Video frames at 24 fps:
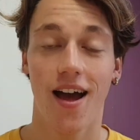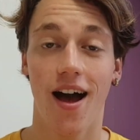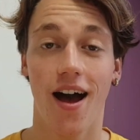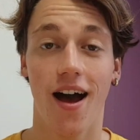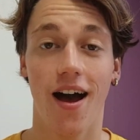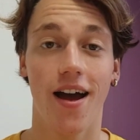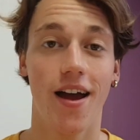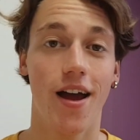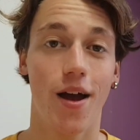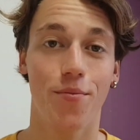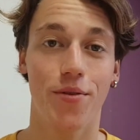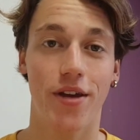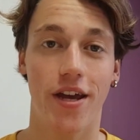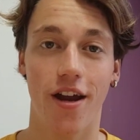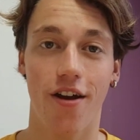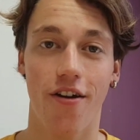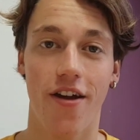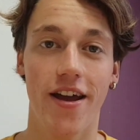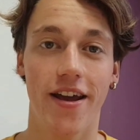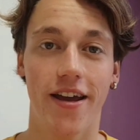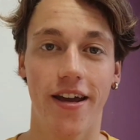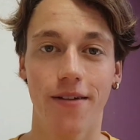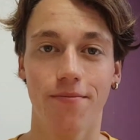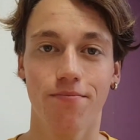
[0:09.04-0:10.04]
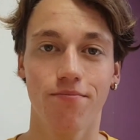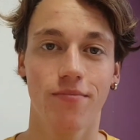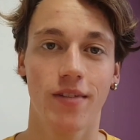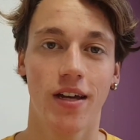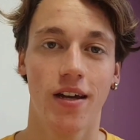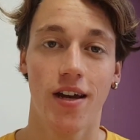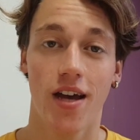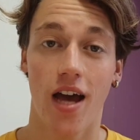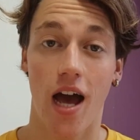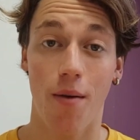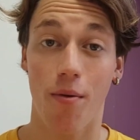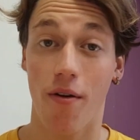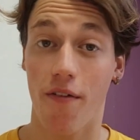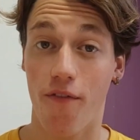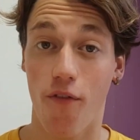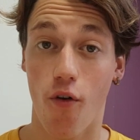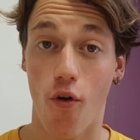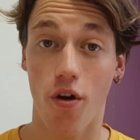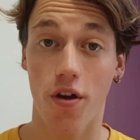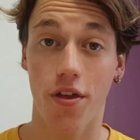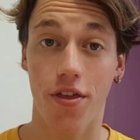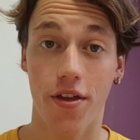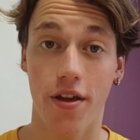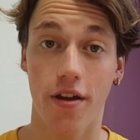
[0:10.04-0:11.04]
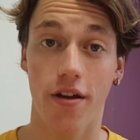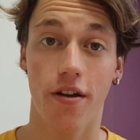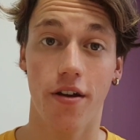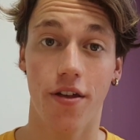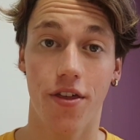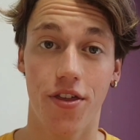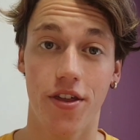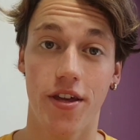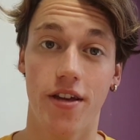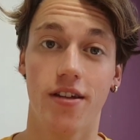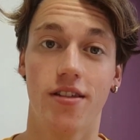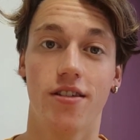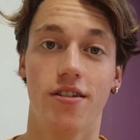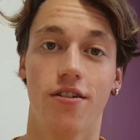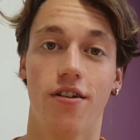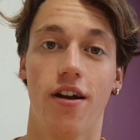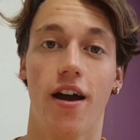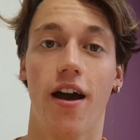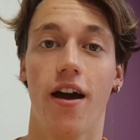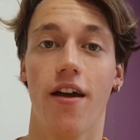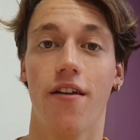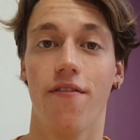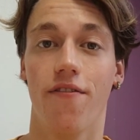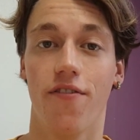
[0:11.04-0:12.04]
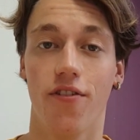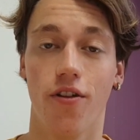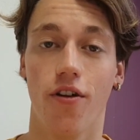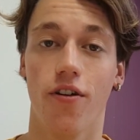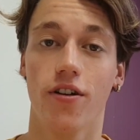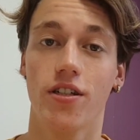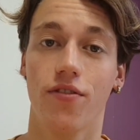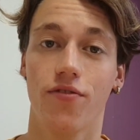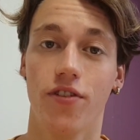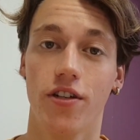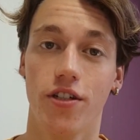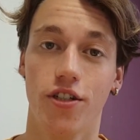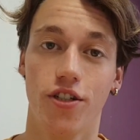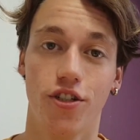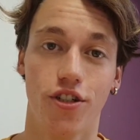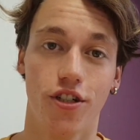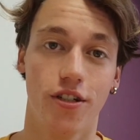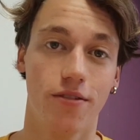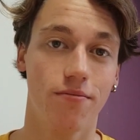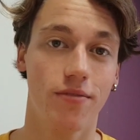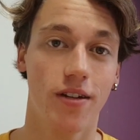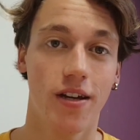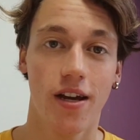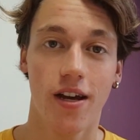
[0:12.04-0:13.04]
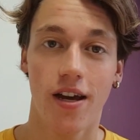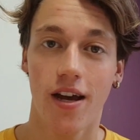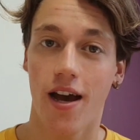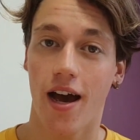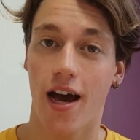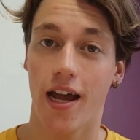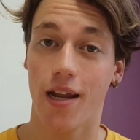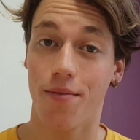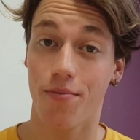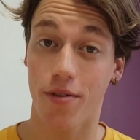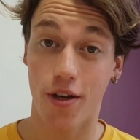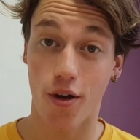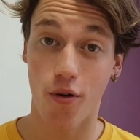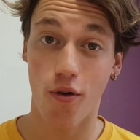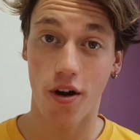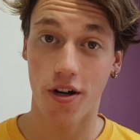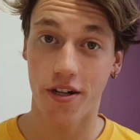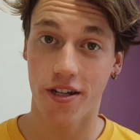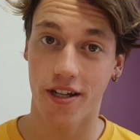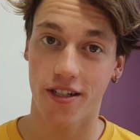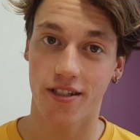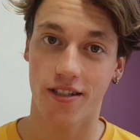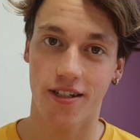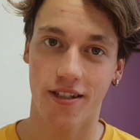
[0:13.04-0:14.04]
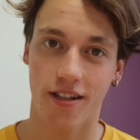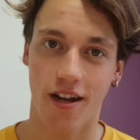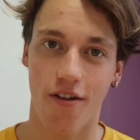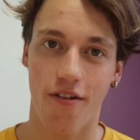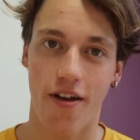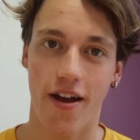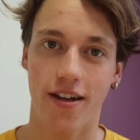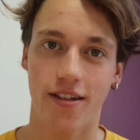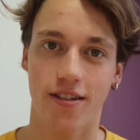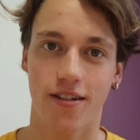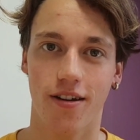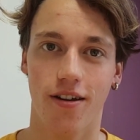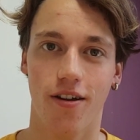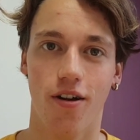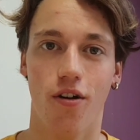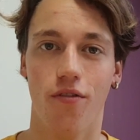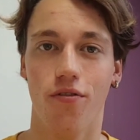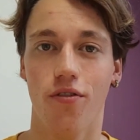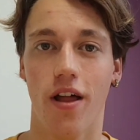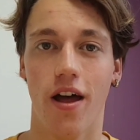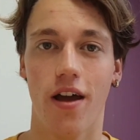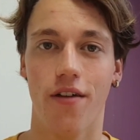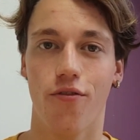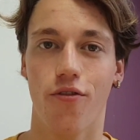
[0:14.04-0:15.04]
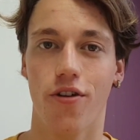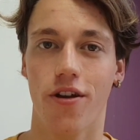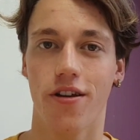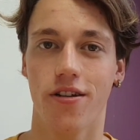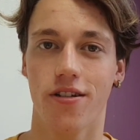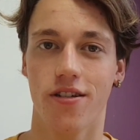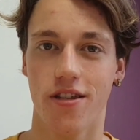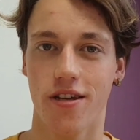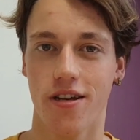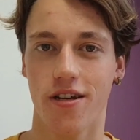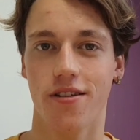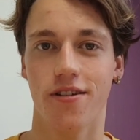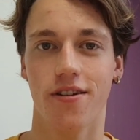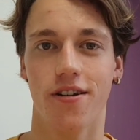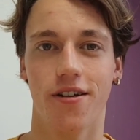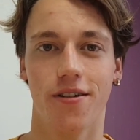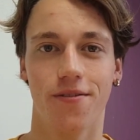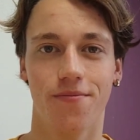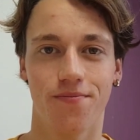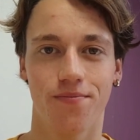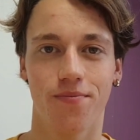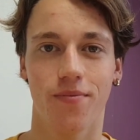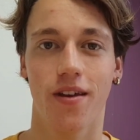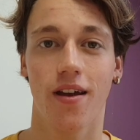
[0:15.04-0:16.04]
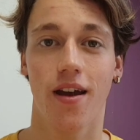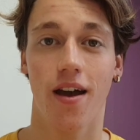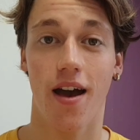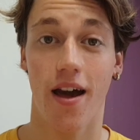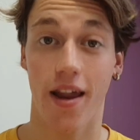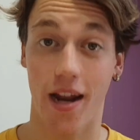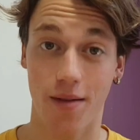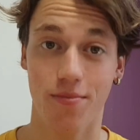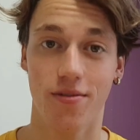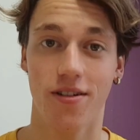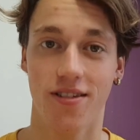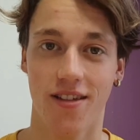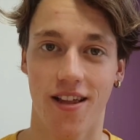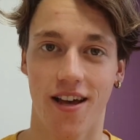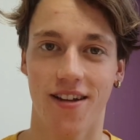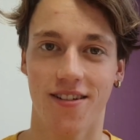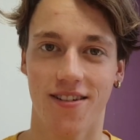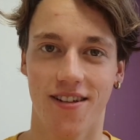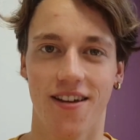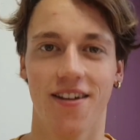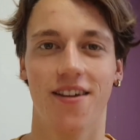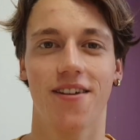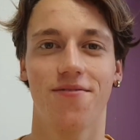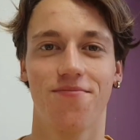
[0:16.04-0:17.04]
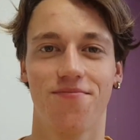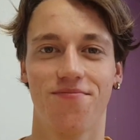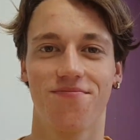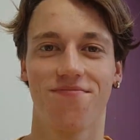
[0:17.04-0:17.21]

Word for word: Hi, I'm Keir Aiken. I'm a fourth year theatre and philosophy student, and I'm the co-artistic director of Live Witness Theatre, and I'm dyslexic.